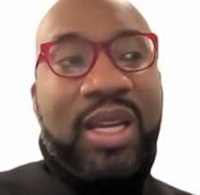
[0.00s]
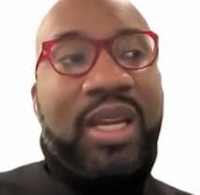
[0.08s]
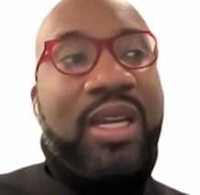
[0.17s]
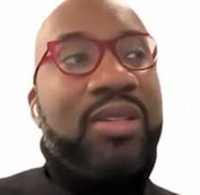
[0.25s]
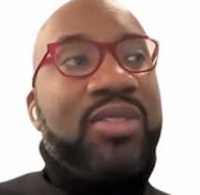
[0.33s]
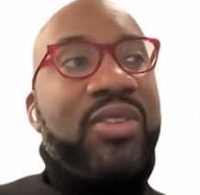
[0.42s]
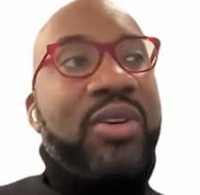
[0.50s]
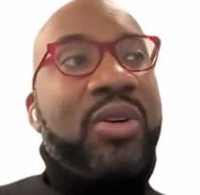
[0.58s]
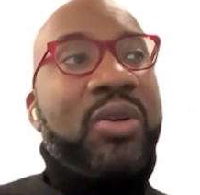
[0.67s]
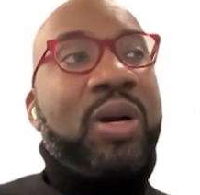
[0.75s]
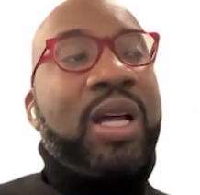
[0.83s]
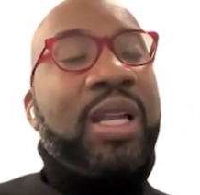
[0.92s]
And
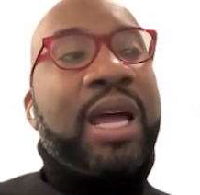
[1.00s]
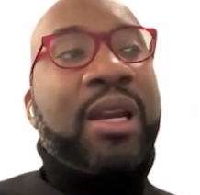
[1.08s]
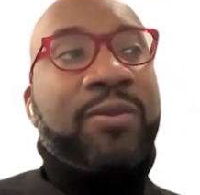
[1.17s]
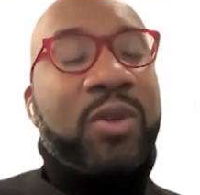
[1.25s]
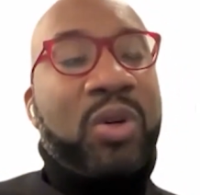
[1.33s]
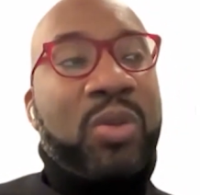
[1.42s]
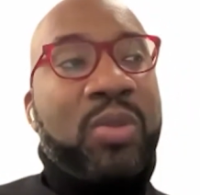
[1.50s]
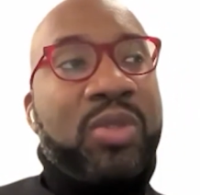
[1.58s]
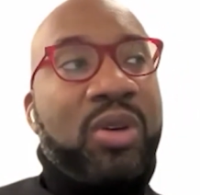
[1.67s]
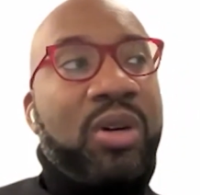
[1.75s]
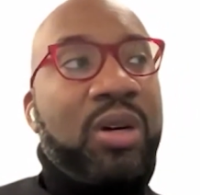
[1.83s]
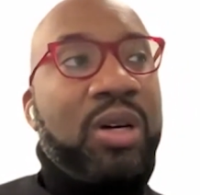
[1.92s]
so a lot of firms
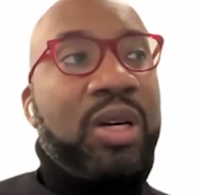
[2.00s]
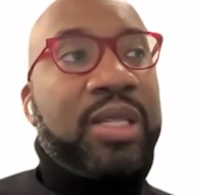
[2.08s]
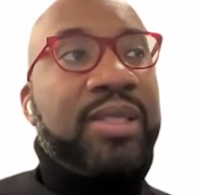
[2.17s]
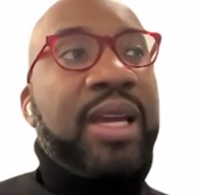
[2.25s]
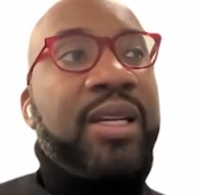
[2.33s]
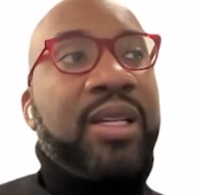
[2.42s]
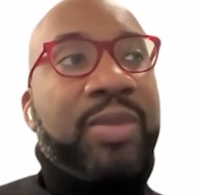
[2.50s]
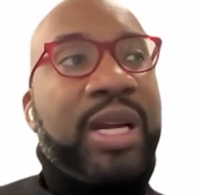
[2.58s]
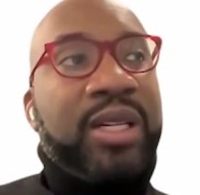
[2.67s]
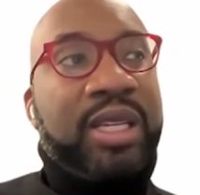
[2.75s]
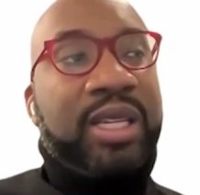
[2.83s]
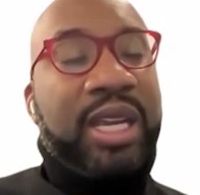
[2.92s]
are excited about
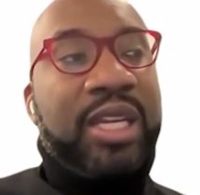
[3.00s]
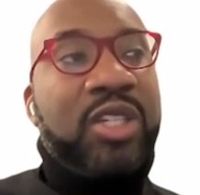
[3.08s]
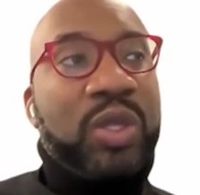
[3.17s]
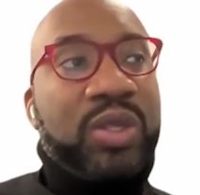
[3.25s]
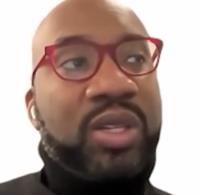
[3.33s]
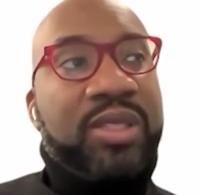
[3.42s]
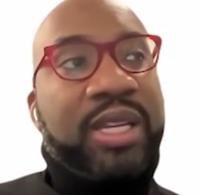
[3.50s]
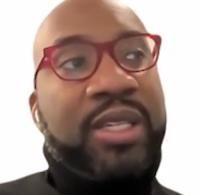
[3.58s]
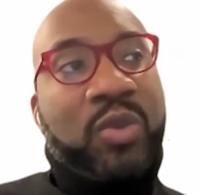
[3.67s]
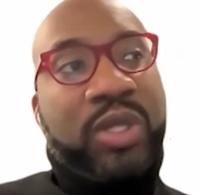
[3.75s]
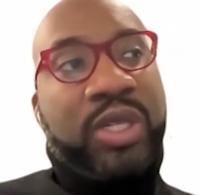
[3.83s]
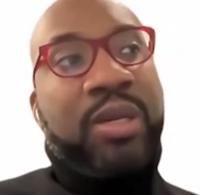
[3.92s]
engaging with us as
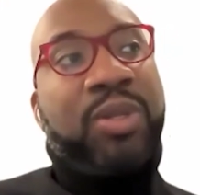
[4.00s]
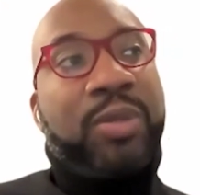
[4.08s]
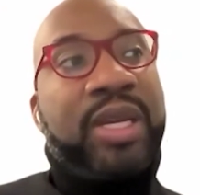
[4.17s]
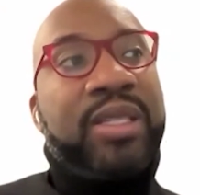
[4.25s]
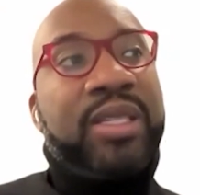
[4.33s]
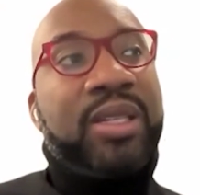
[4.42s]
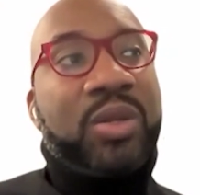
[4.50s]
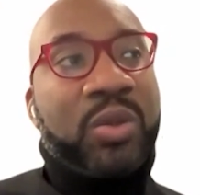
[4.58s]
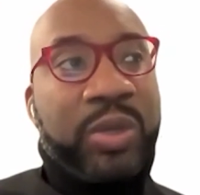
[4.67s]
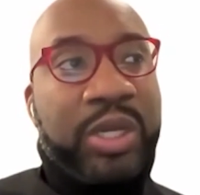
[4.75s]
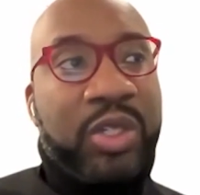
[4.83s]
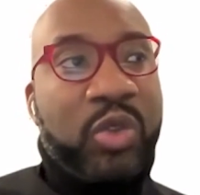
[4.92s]
we're implementing
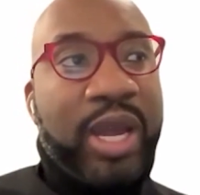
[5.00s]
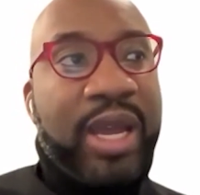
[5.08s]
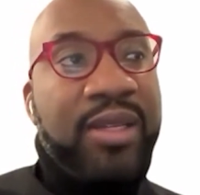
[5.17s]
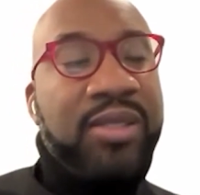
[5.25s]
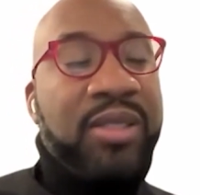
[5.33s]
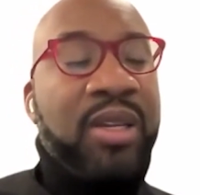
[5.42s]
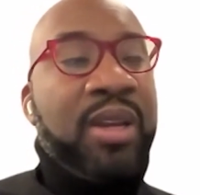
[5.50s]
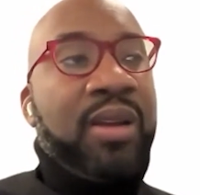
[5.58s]
career tracks.